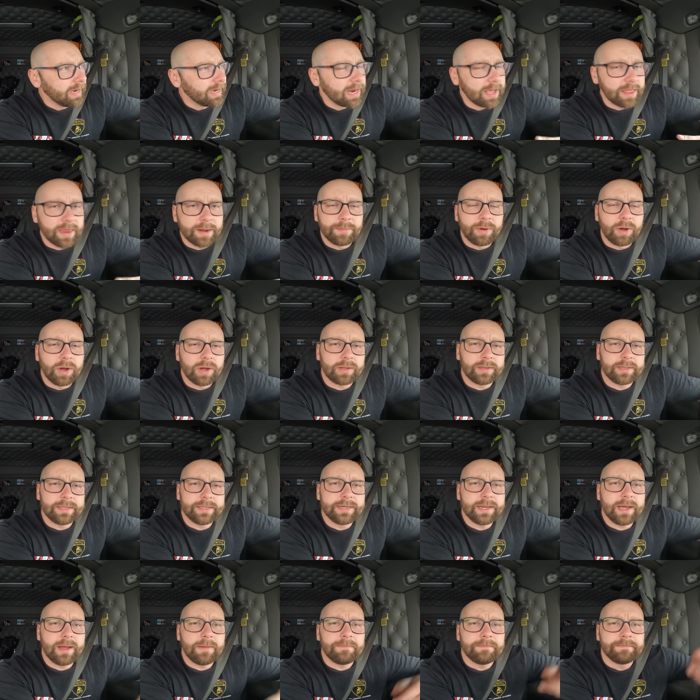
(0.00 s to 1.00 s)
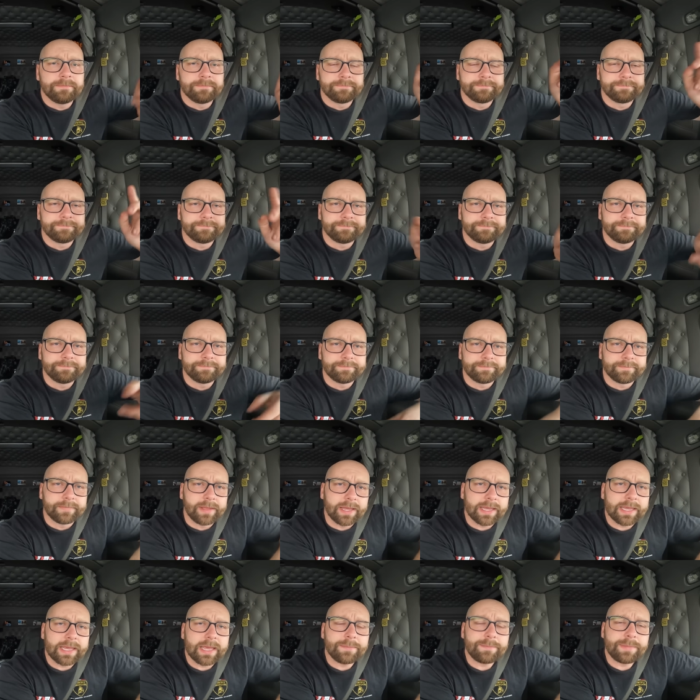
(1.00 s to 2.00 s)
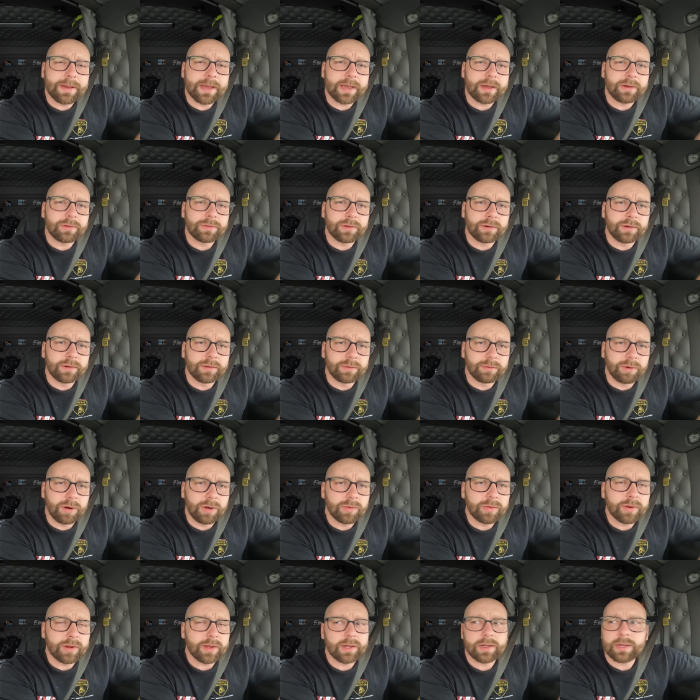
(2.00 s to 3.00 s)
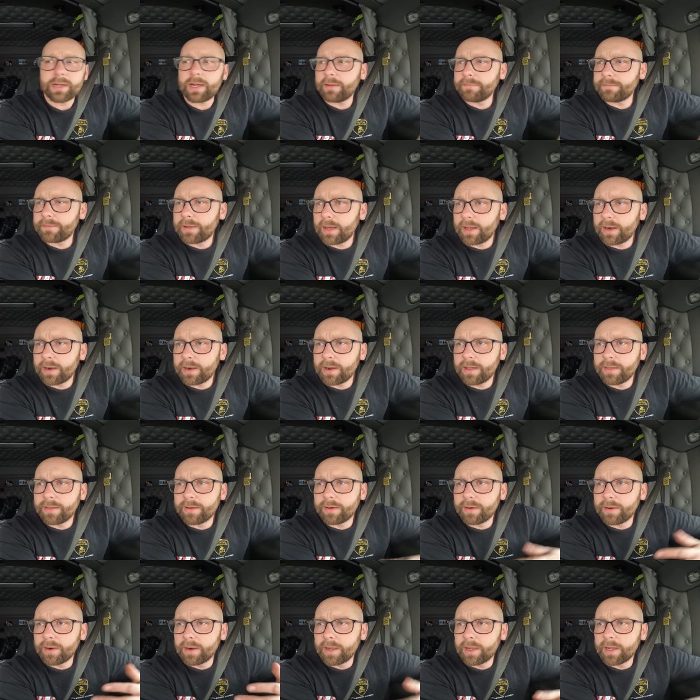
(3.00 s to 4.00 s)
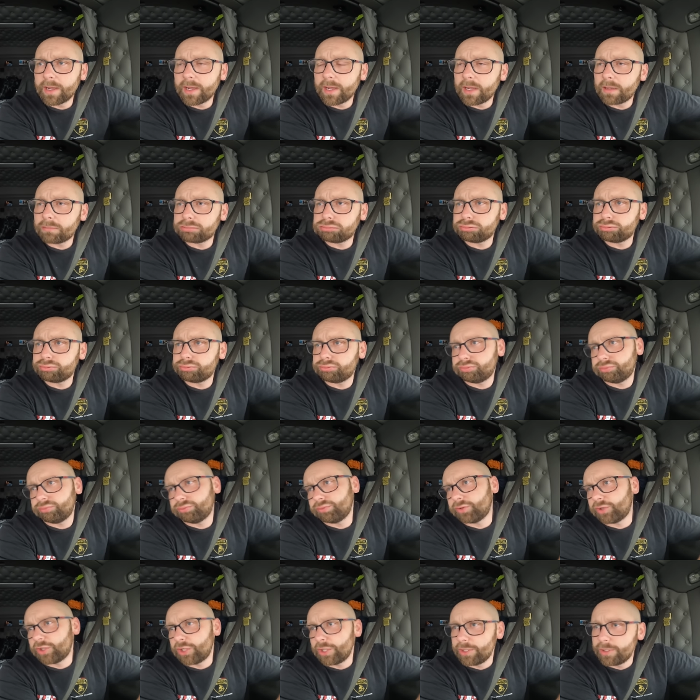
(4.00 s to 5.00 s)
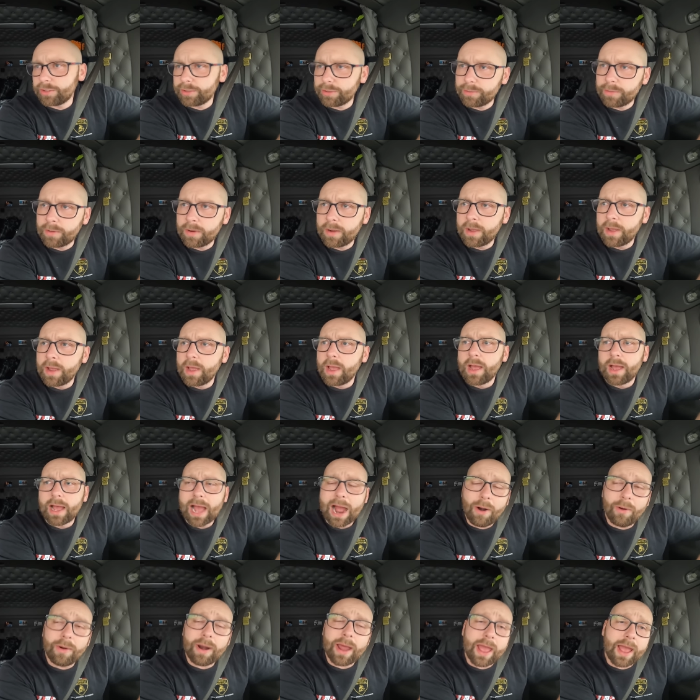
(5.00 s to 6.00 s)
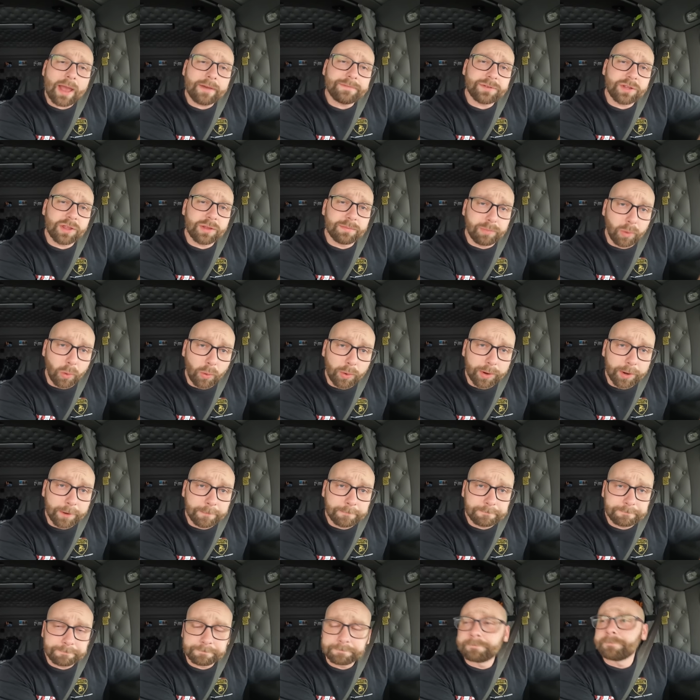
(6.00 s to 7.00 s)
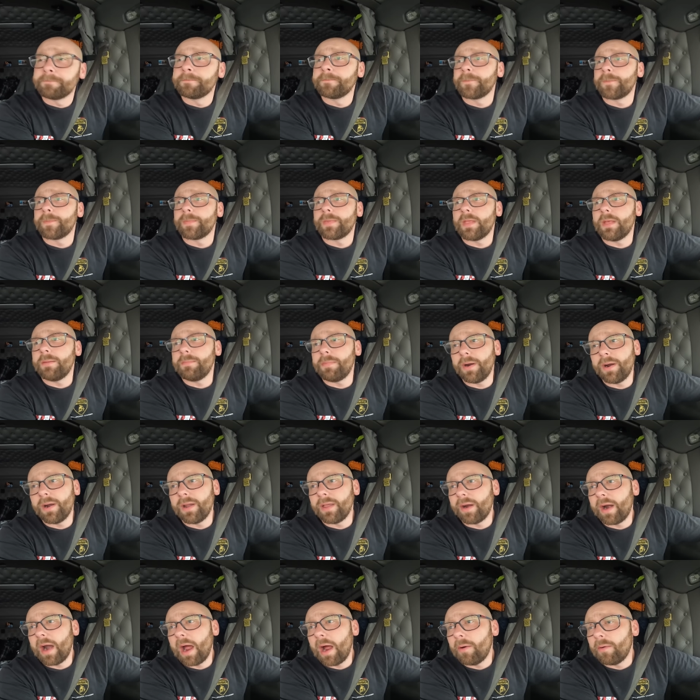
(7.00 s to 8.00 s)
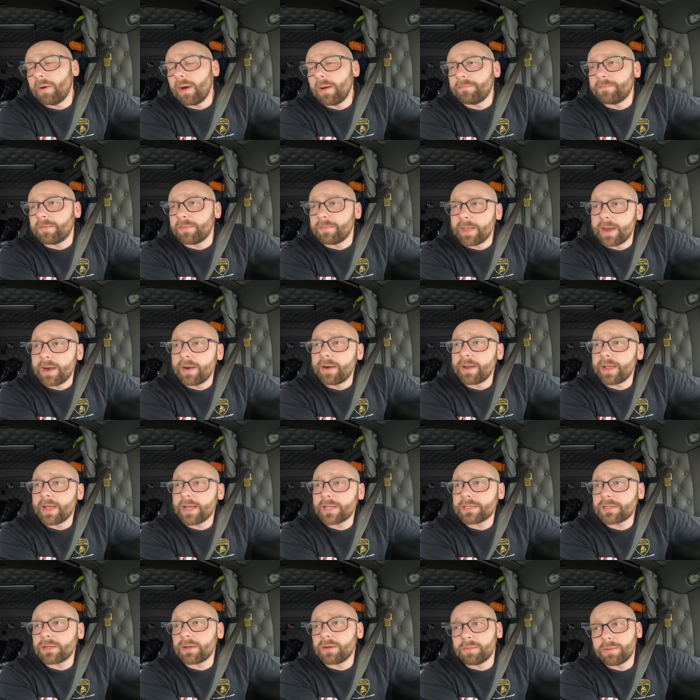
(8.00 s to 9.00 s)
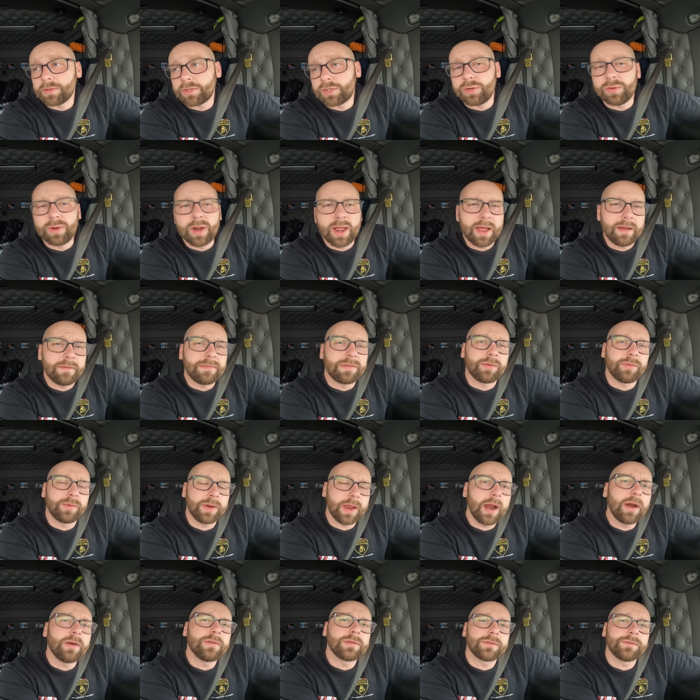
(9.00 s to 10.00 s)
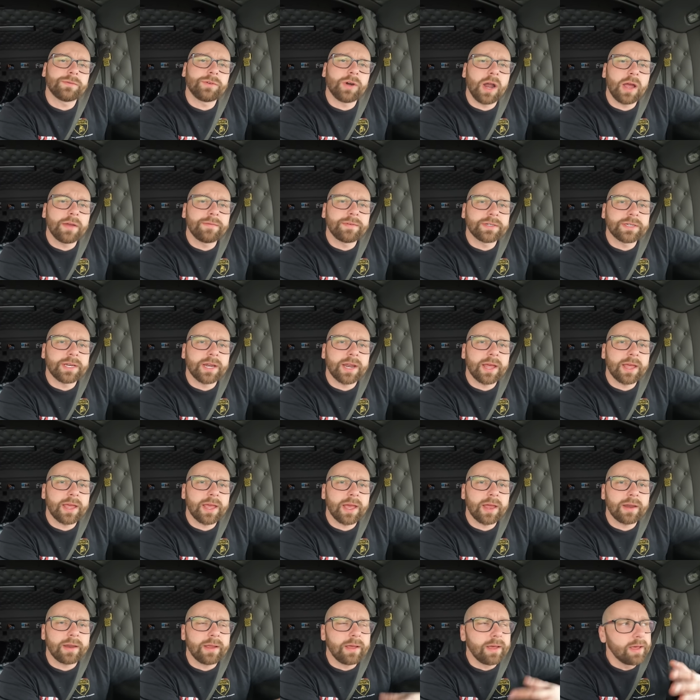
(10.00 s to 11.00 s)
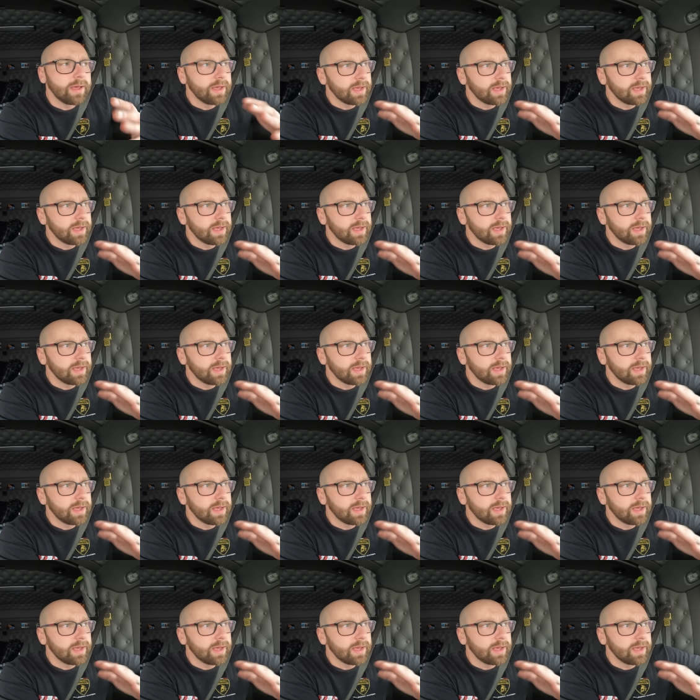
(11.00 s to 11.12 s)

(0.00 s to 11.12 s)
Now that I'm all cleaned up, I can get back out there on the road. I've got another uh, two, hour and a half to the border, and then about another hour up from there yet. So about two and a half, three hours of driving today yet,